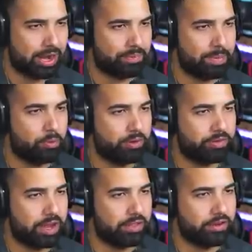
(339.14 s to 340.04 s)
of like people were
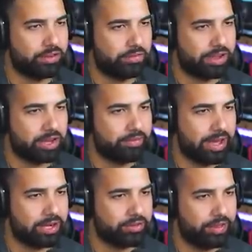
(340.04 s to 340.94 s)
saying, they should have taken
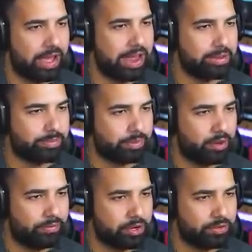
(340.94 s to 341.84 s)
advantage of the hype
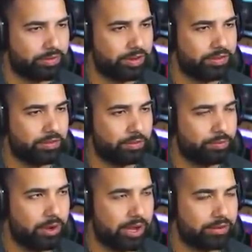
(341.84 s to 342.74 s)
of the new season to
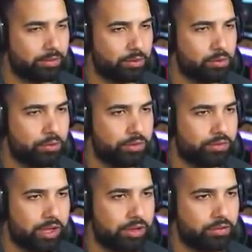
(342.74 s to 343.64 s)
put like some cool new
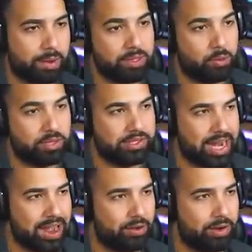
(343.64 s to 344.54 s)
skins, or maybe the ones
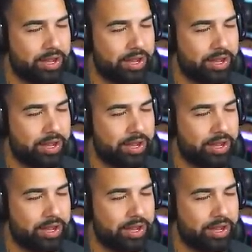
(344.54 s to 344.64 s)
now.